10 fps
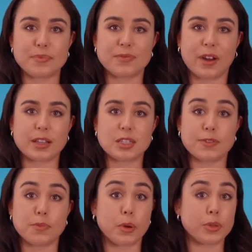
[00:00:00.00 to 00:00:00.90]
designs
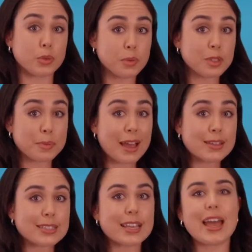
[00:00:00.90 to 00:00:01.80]
for both swim
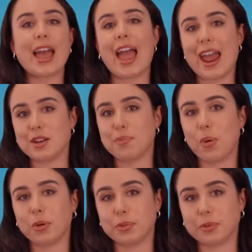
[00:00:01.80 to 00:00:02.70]
spas and
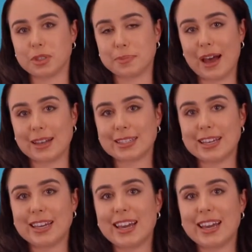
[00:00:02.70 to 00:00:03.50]
portable spas,